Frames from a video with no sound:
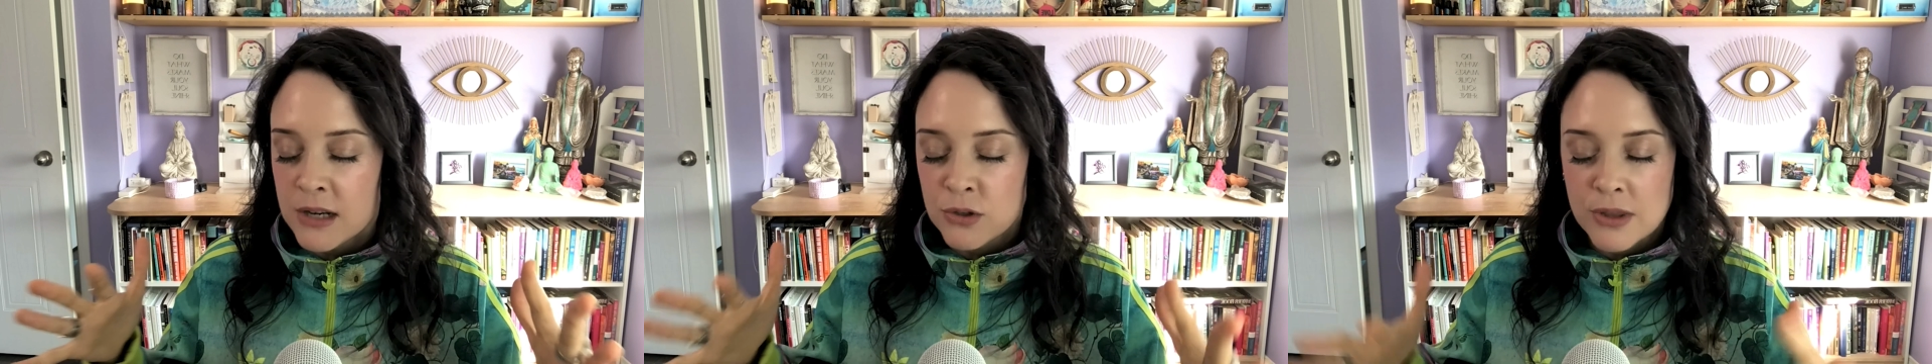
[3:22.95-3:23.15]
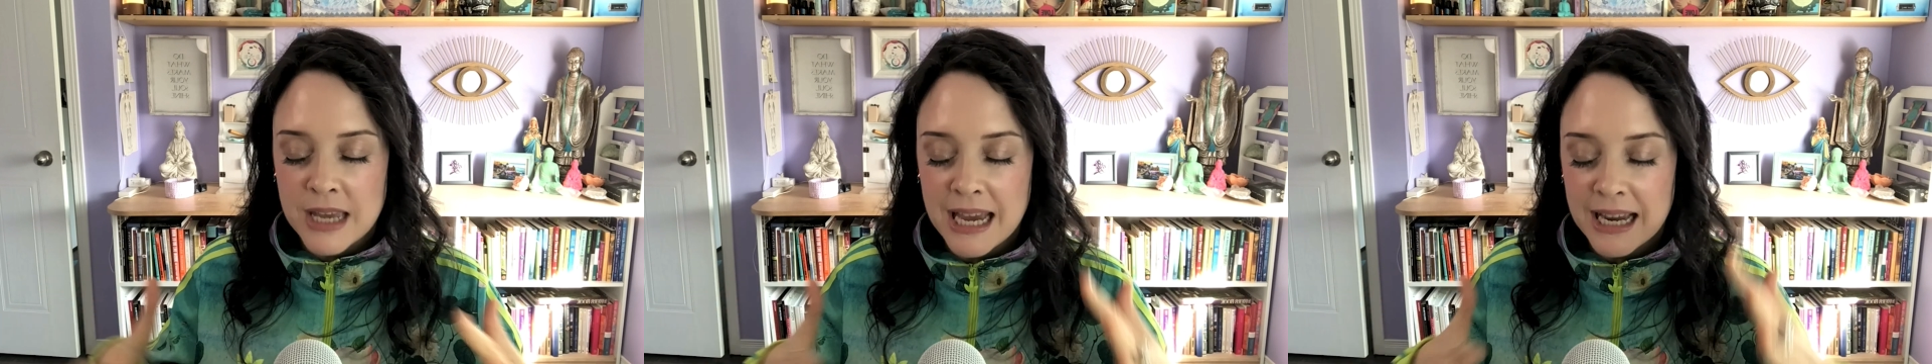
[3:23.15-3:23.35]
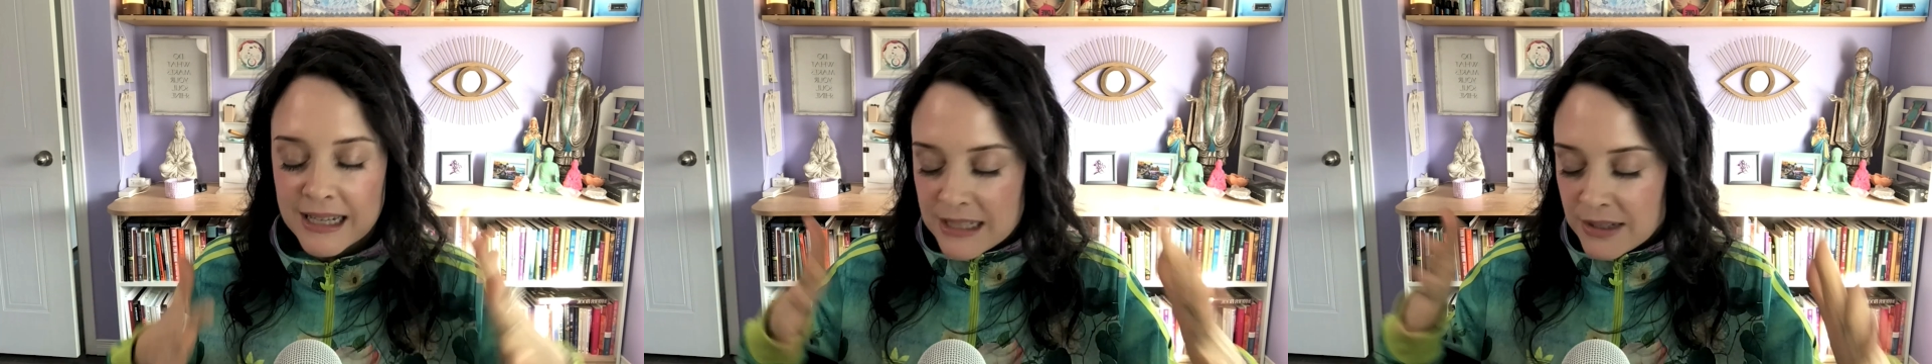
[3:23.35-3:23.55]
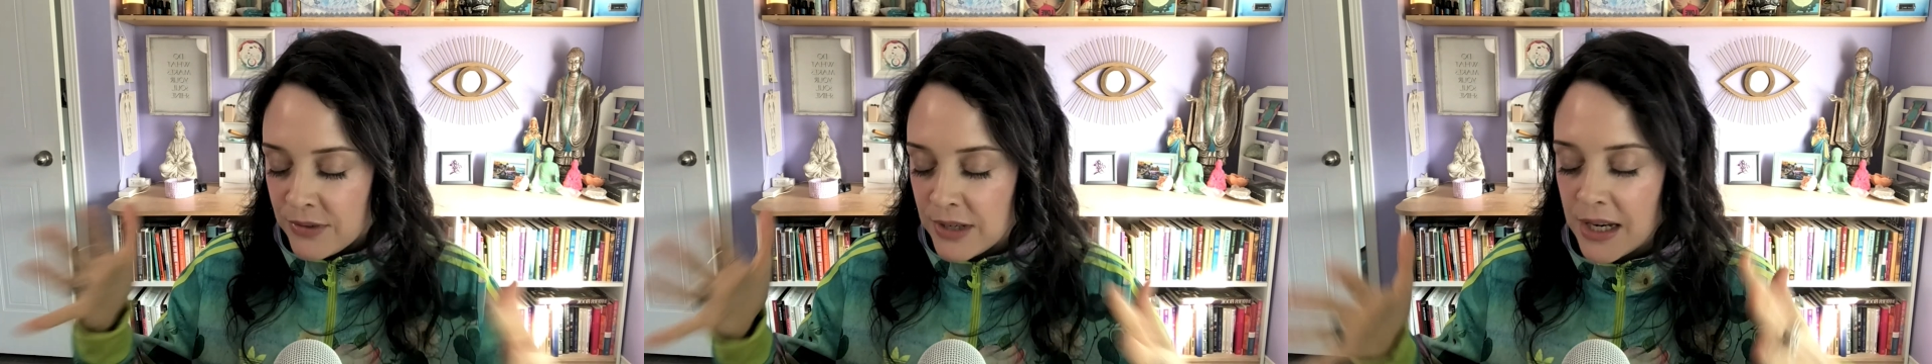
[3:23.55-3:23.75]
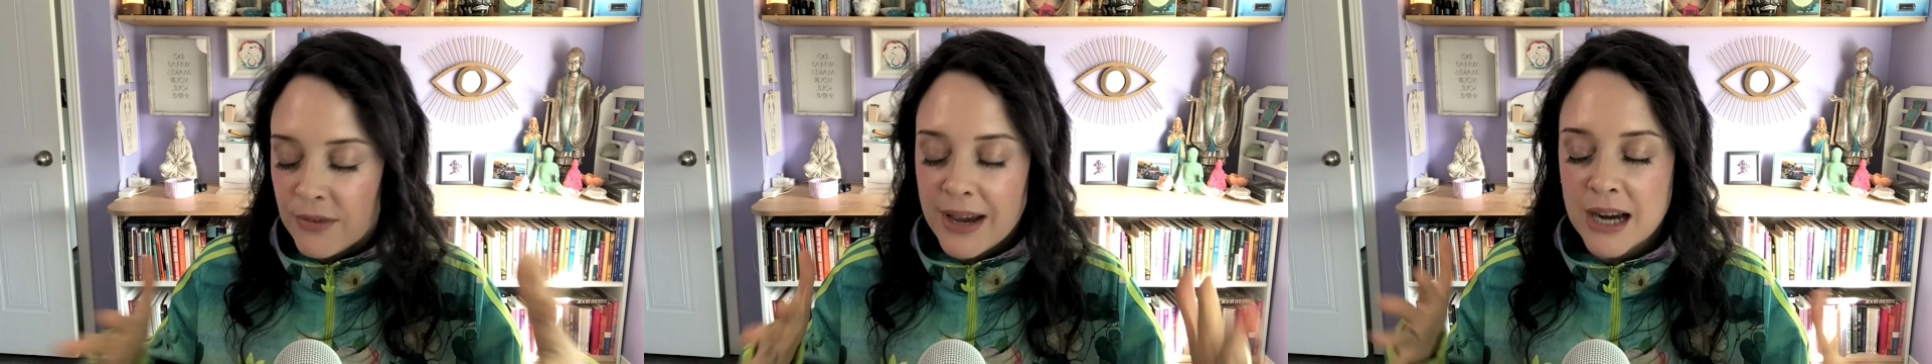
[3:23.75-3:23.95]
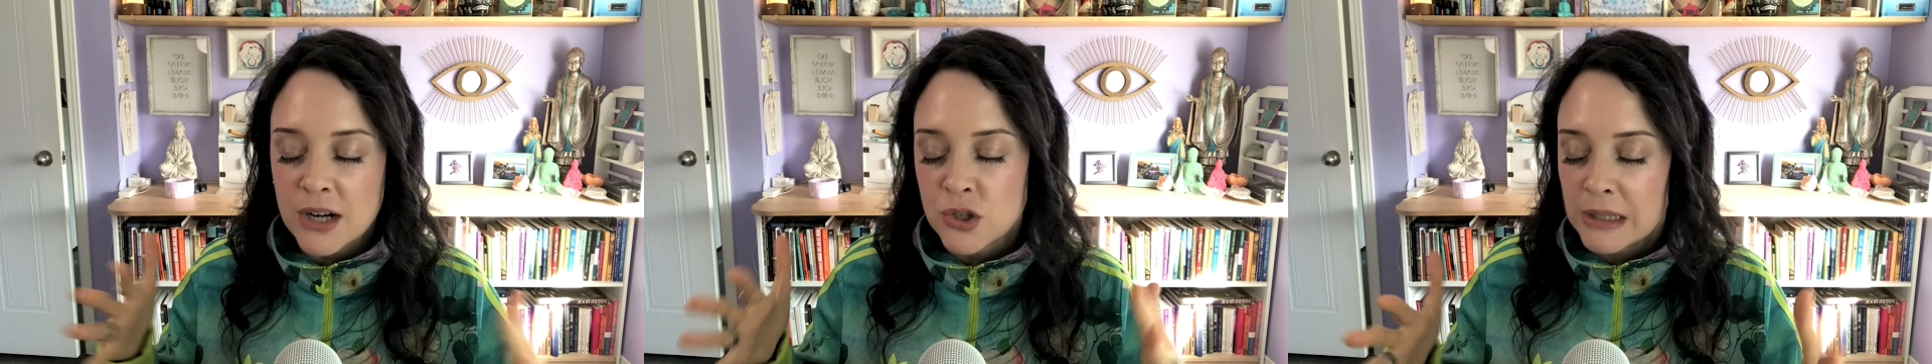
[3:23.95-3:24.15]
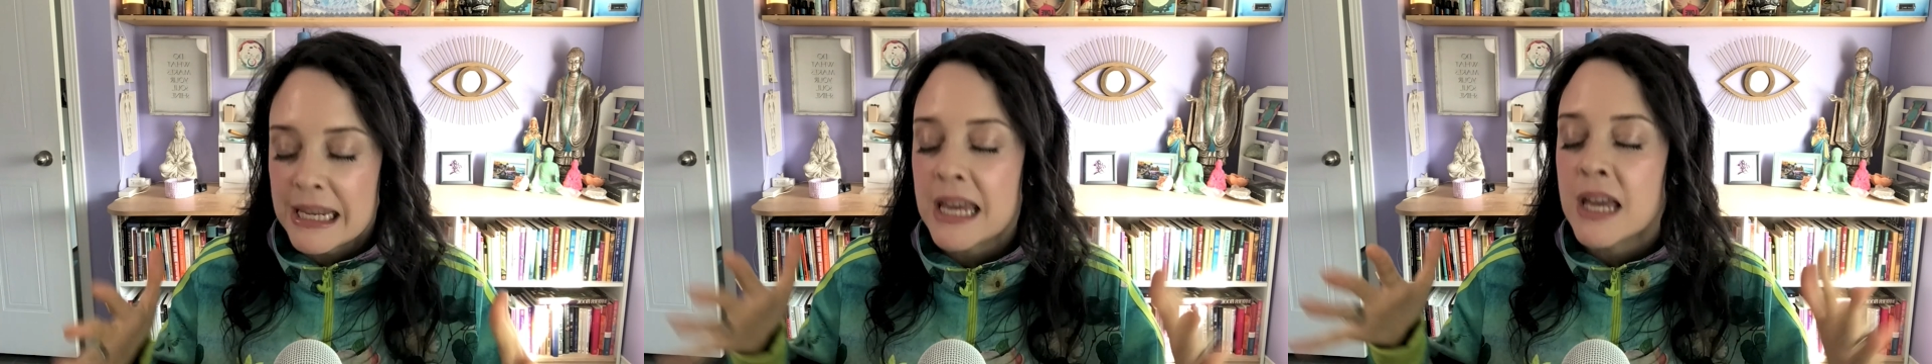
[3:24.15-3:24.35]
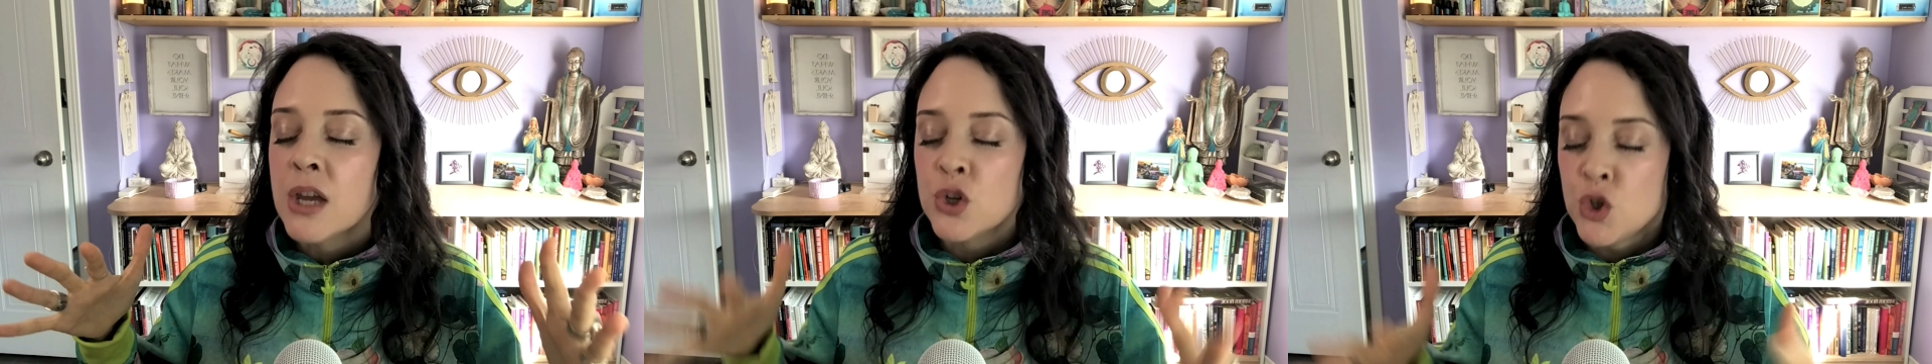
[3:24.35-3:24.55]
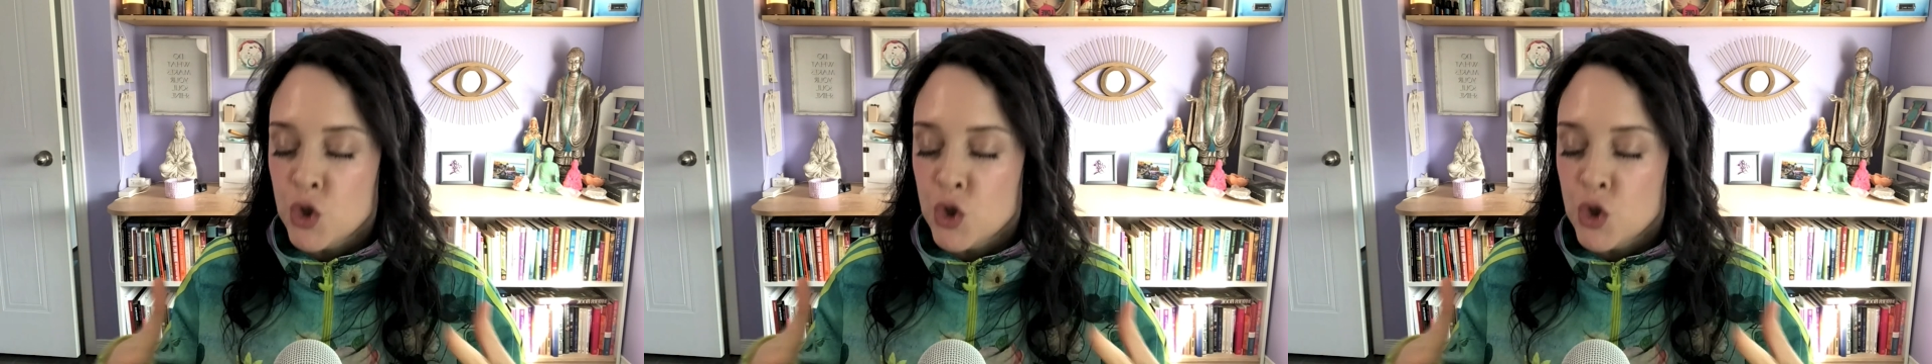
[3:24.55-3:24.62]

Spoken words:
or the activity of actually